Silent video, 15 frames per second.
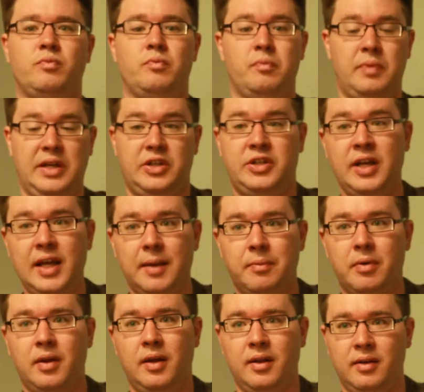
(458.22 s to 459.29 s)
be cheap
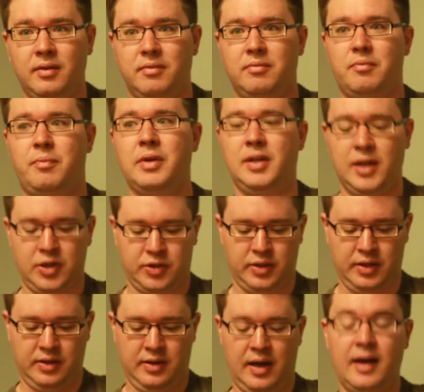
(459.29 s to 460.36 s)
and
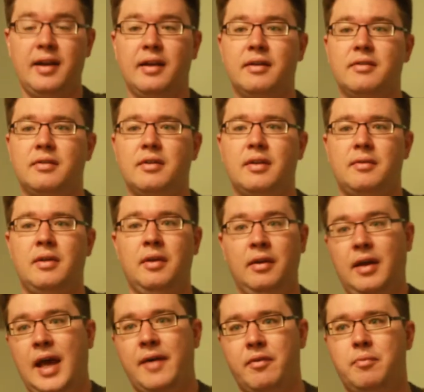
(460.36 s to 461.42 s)
potentially not,
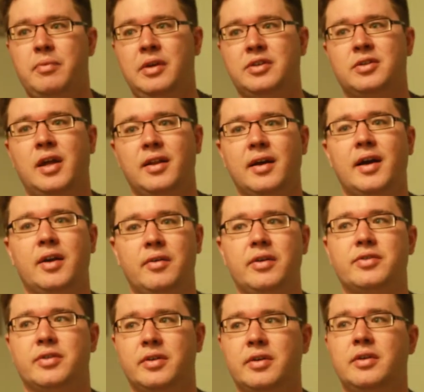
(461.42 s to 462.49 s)
and have it be slightly higher
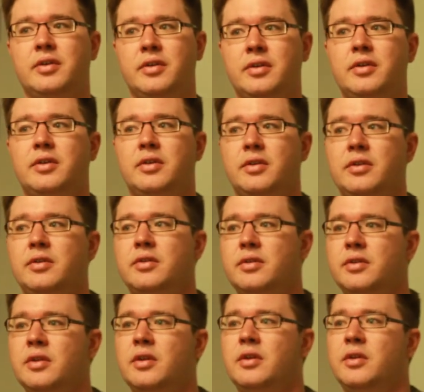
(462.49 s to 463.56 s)
risk. And,
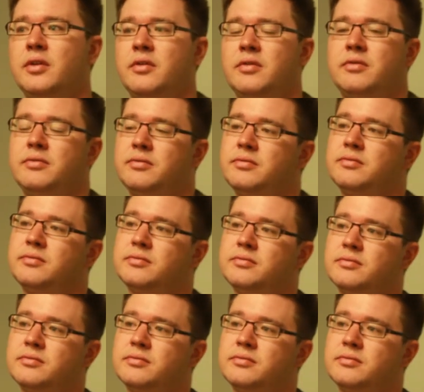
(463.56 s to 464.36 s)
and personnel.